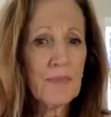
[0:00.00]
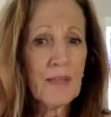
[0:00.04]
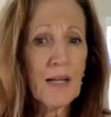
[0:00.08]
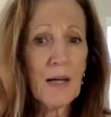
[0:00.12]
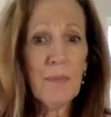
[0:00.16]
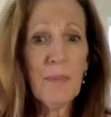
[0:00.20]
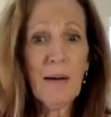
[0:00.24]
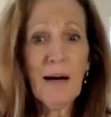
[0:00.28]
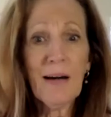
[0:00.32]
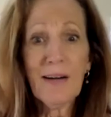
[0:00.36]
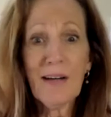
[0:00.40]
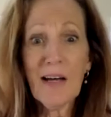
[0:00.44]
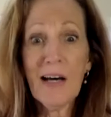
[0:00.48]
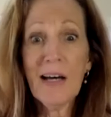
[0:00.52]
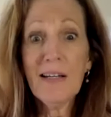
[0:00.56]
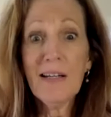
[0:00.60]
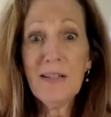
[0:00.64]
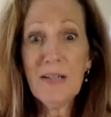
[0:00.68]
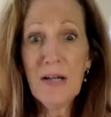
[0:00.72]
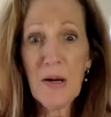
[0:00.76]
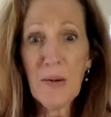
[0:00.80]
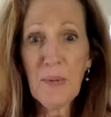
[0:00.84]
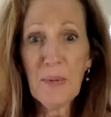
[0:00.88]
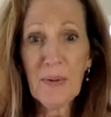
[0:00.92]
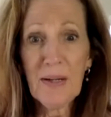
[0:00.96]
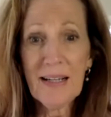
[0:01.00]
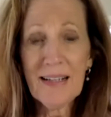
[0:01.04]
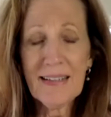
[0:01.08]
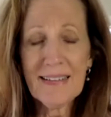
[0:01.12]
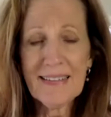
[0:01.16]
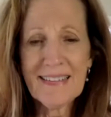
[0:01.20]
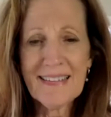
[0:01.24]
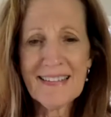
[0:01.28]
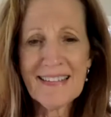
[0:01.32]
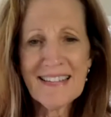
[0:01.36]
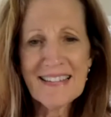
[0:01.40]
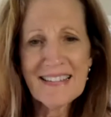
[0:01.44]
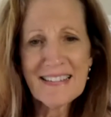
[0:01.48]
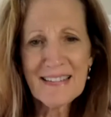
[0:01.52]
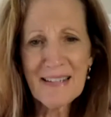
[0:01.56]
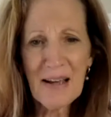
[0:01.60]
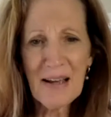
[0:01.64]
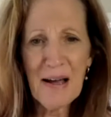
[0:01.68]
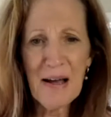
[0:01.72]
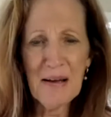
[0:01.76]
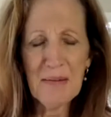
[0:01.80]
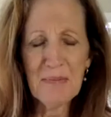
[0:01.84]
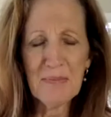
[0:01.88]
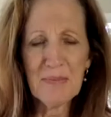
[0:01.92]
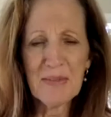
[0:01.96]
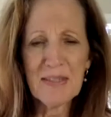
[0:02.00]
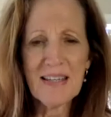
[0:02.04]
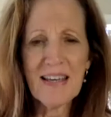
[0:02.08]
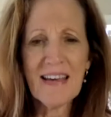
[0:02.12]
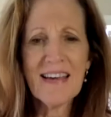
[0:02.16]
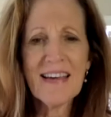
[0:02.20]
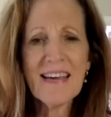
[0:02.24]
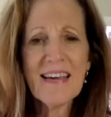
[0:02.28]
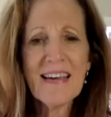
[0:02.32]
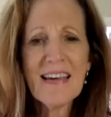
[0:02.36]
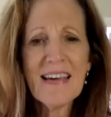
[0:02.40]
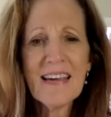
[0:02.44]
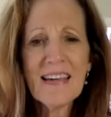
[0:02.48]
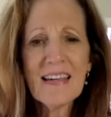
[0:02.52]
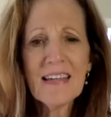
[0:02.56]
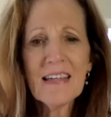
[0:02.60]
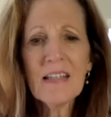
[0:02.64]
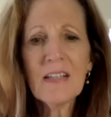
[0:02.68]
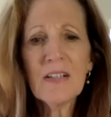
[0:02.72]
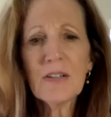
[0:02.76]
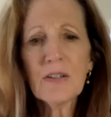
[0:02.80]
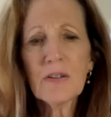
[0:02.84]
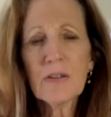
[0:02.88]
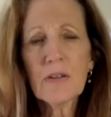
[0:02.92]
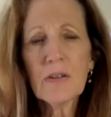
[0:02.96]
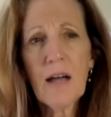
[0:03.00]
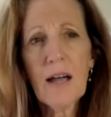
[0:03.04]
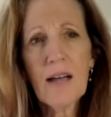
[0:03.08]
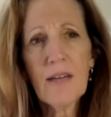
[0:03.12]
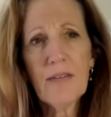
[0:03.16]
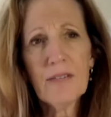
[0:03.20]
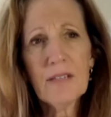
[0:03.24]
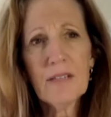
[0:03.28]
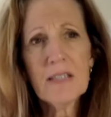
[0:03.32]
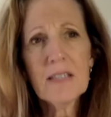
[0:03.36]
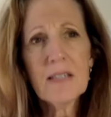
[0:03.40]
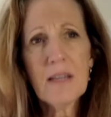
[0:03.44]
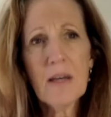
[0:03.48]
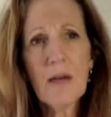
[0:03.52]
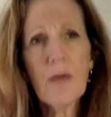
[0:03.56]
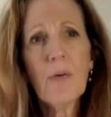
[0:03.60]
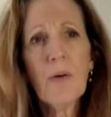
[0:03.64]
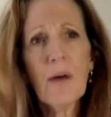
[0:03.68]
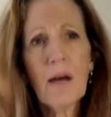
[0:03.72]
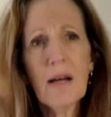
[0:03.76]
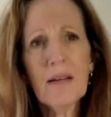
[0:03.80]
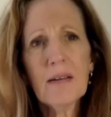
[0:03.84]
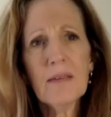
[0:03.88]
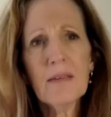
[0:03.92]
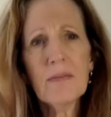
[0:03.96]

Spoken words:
about unknowing times in your life. And so I